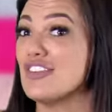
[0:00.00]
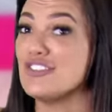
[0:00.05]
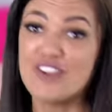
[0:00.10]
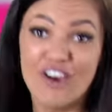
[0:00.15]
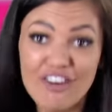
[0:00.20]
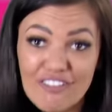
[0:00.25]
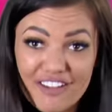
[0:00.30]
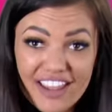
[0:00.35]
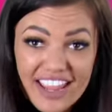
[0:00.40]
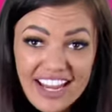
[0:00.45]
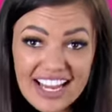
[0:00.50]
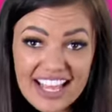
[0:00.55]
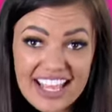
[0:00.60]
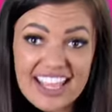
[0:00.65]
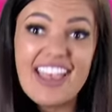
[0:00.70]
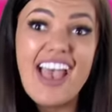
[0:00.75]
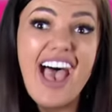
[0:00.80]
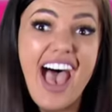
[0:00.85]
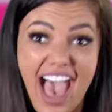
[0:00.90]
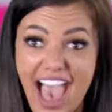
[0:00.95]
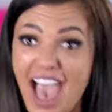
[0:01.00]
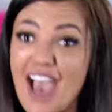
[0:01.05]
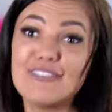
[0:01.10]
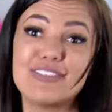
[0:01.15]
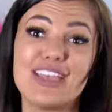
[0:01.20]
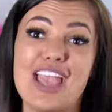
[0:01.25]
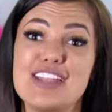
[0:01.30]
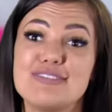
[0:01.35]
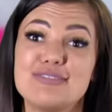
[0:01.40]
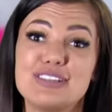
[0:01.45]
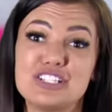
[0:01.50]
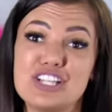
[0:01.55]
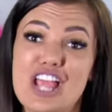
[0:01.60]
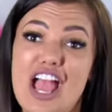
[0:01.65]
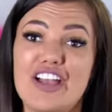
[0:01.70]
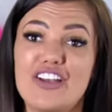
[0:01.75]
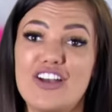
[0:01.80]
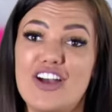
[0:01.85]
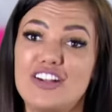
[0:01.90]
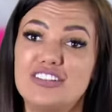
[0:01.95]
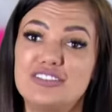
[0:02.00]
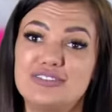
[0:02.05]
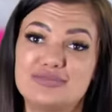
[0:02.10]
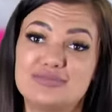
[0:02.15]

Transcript: Not really, I'm getting me shag on.